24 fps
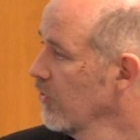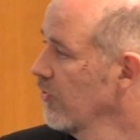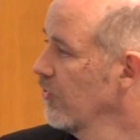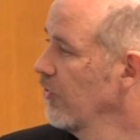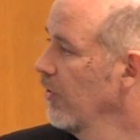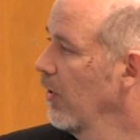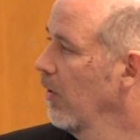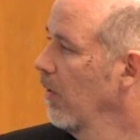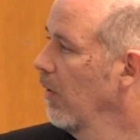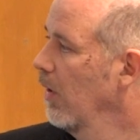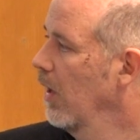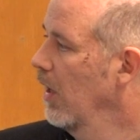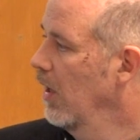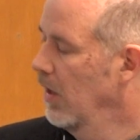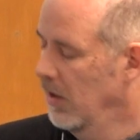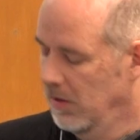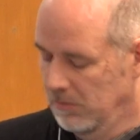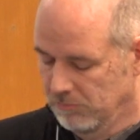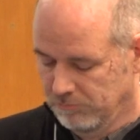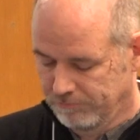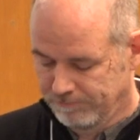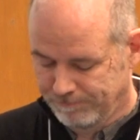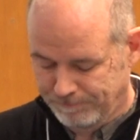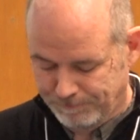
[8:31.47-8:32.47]

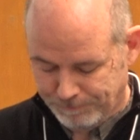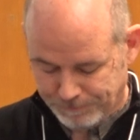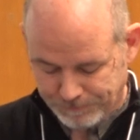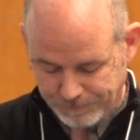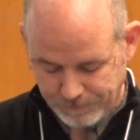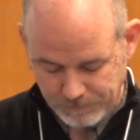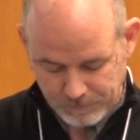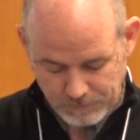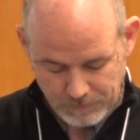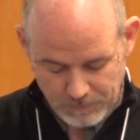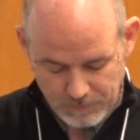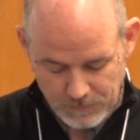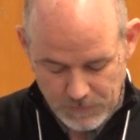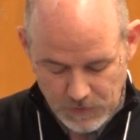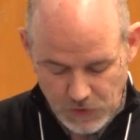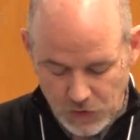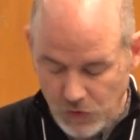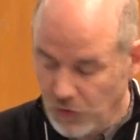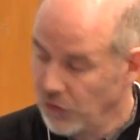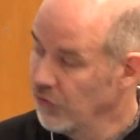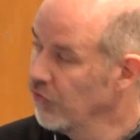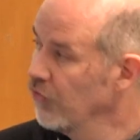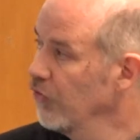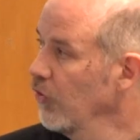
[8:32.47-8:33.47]
So,
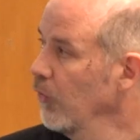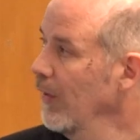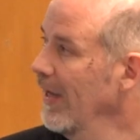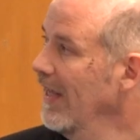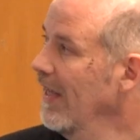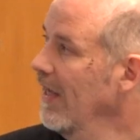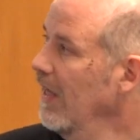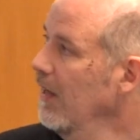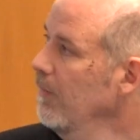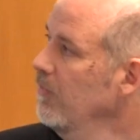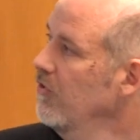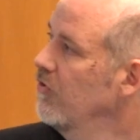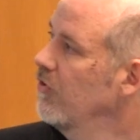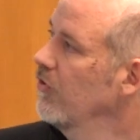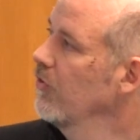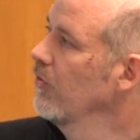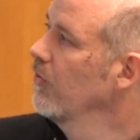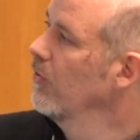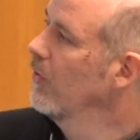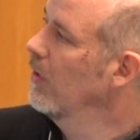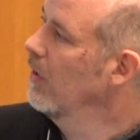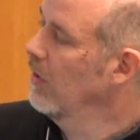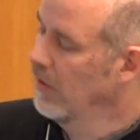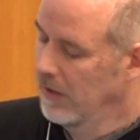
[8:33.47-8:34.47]
so we came
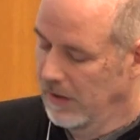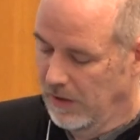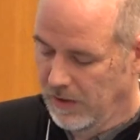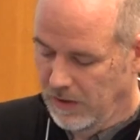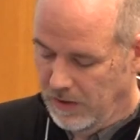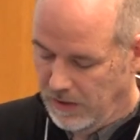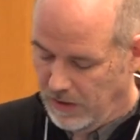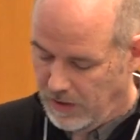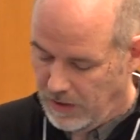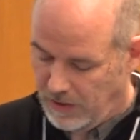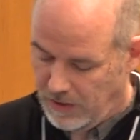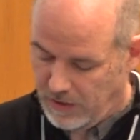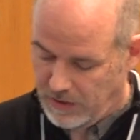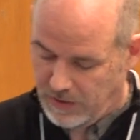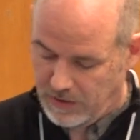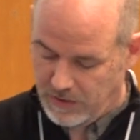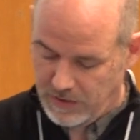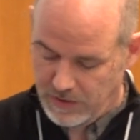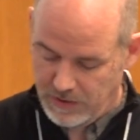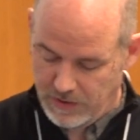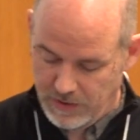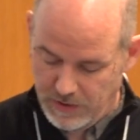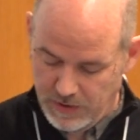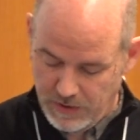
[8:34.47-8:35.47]
to
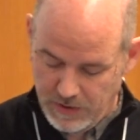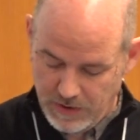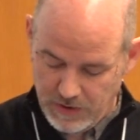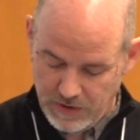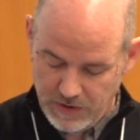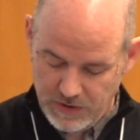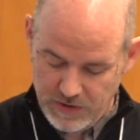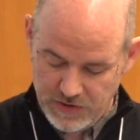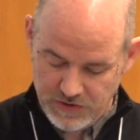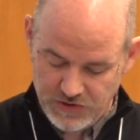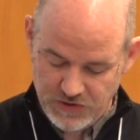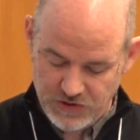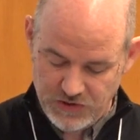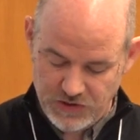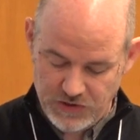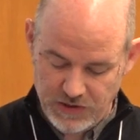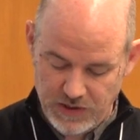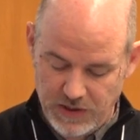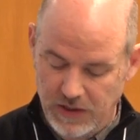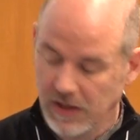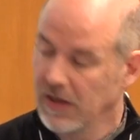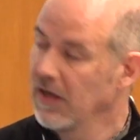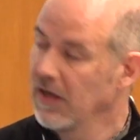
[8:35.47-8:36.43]
this